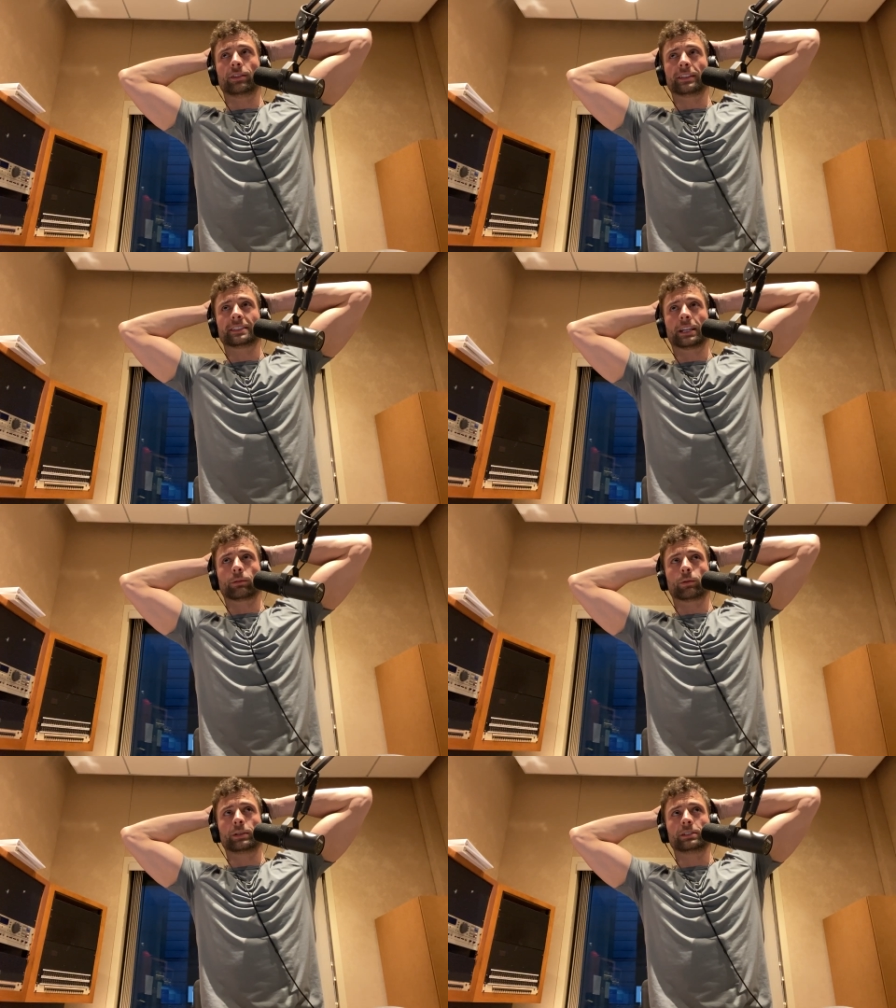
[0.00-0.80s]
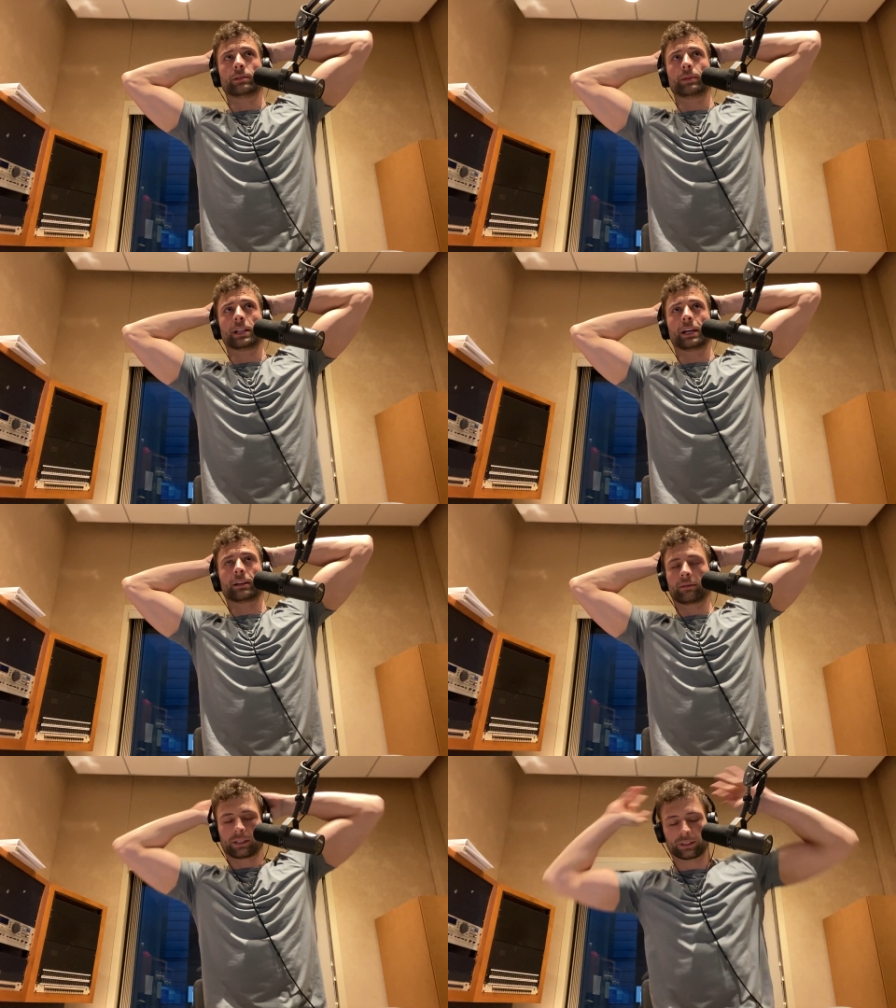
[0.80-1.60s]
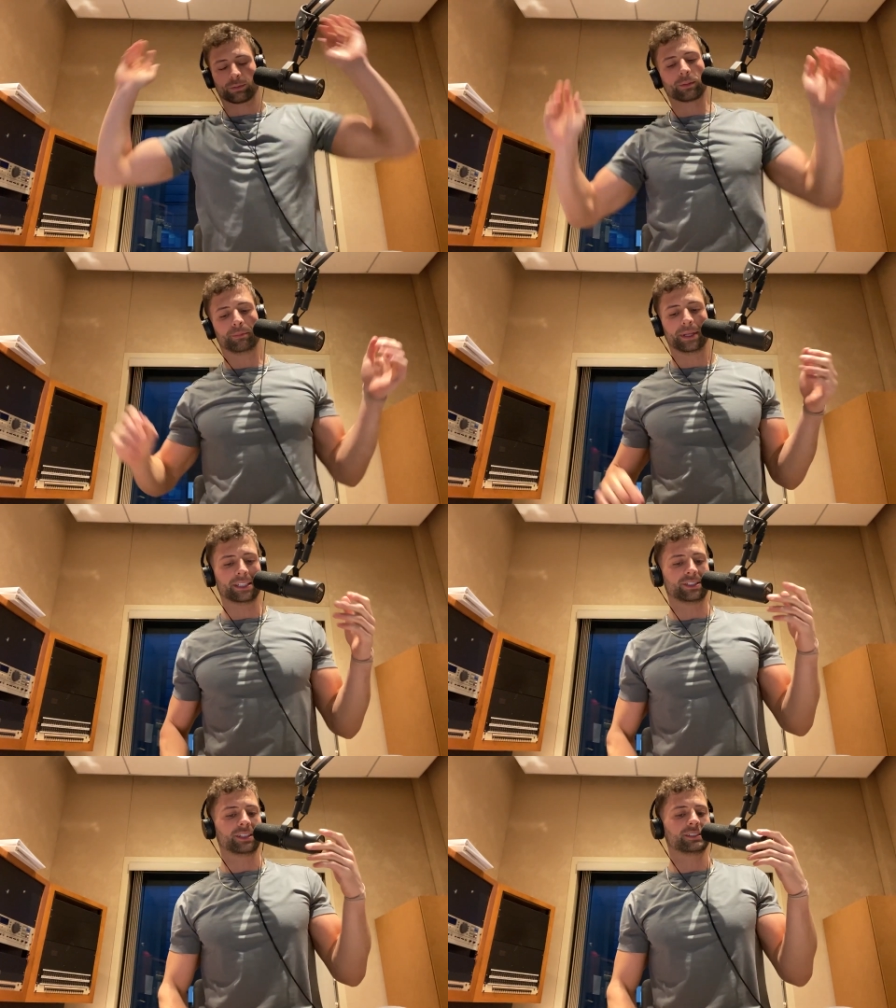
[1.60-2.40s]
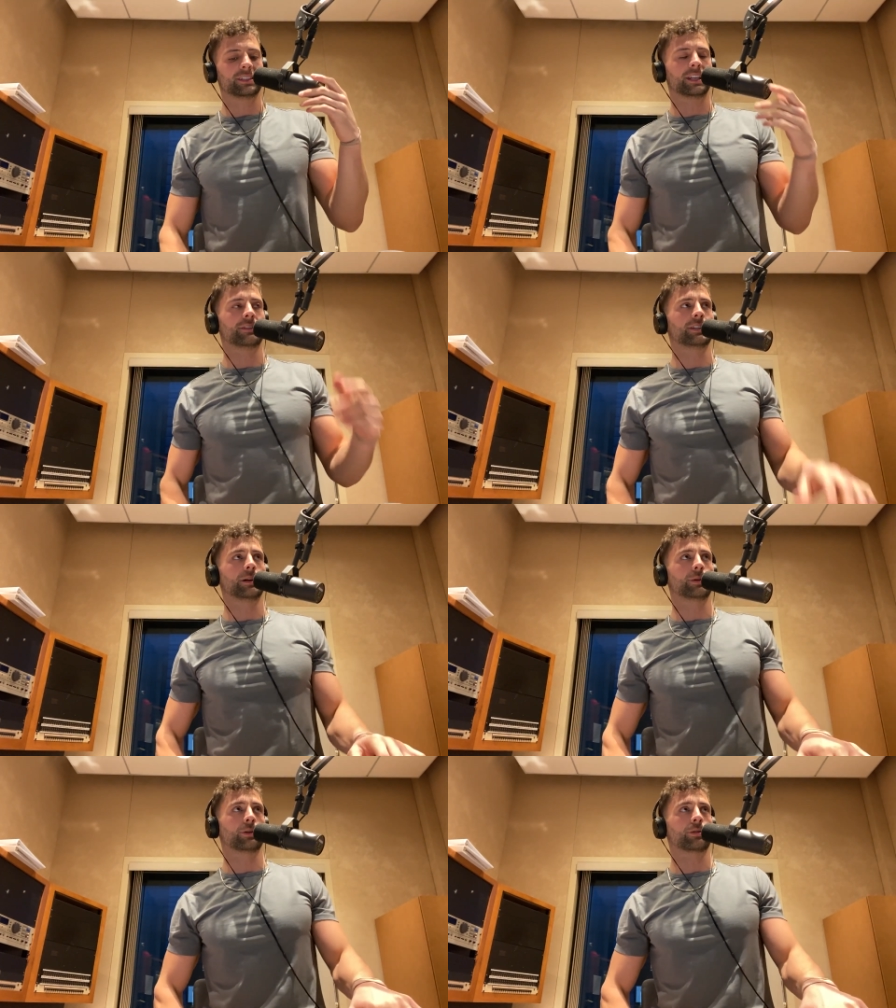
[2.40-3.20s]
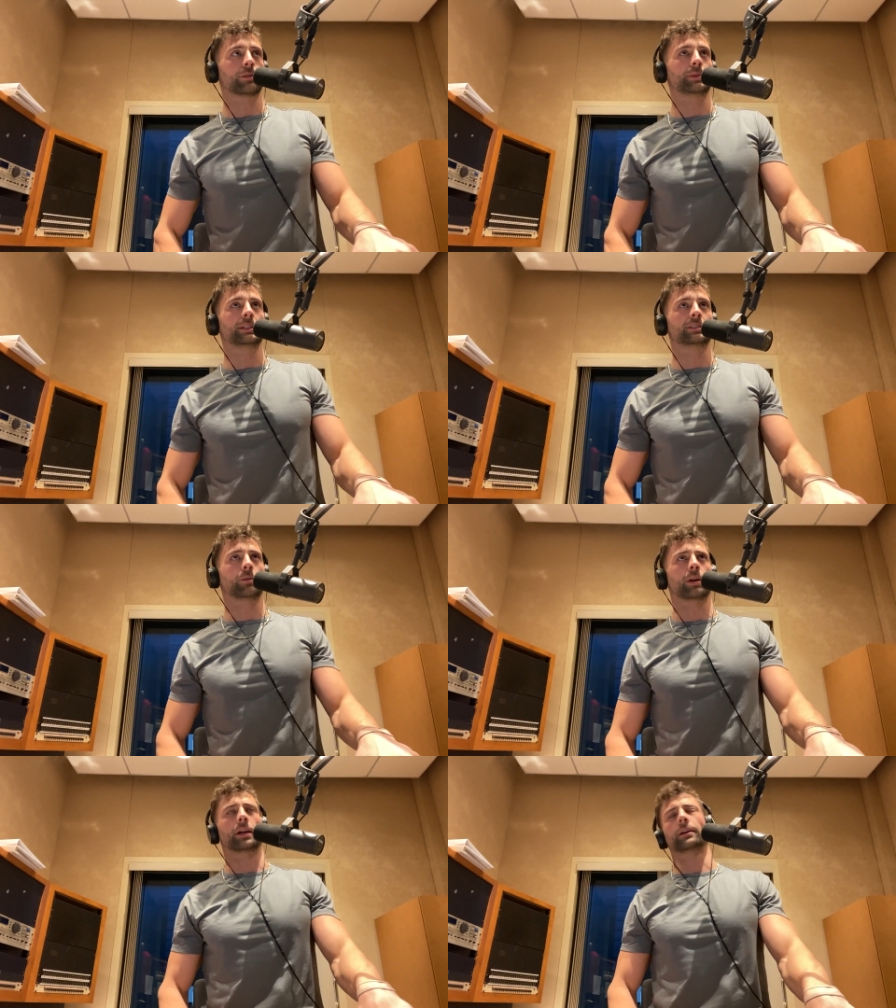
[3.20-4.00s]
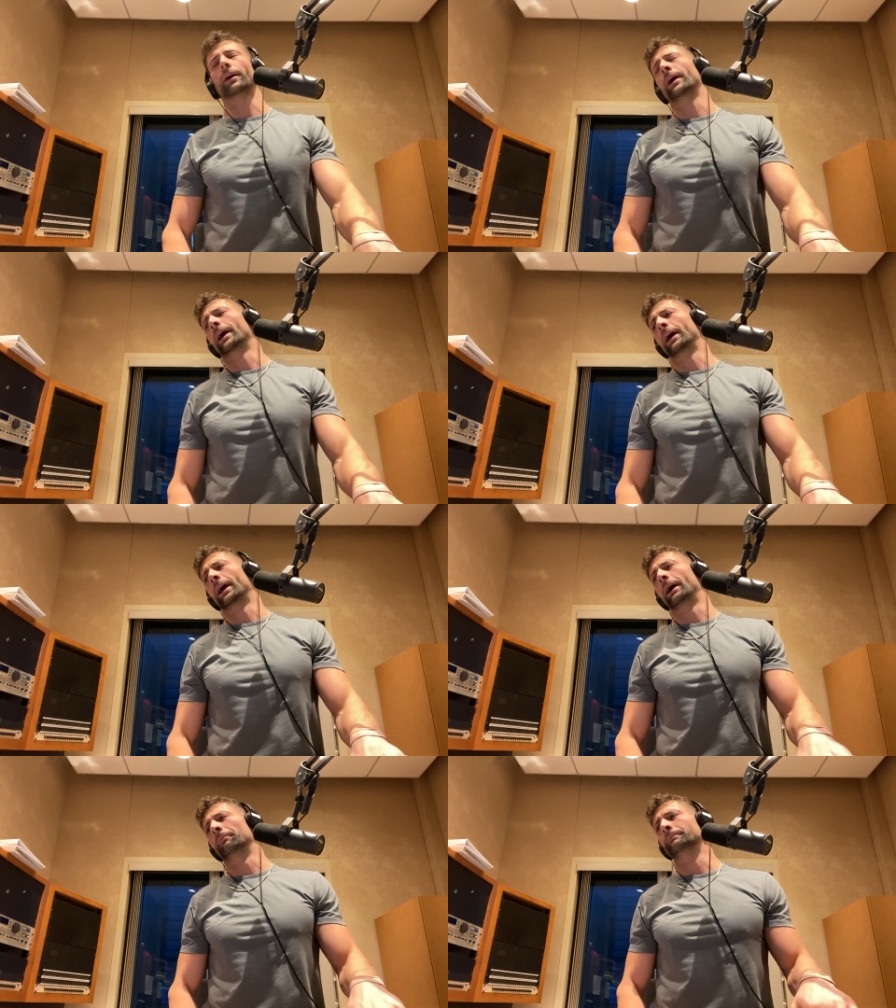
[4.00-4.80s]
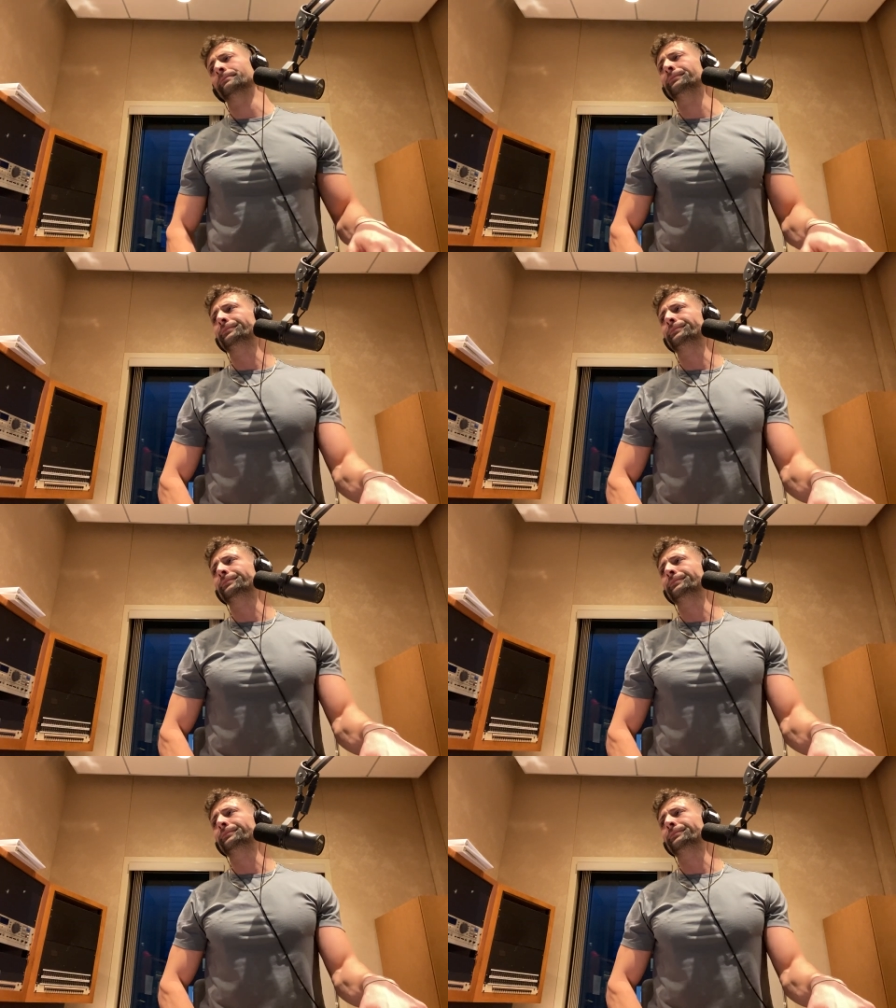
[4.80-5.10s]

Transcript: to do this thing where we used to be like, because we're bitches, and every time we order pizza, we're like, um,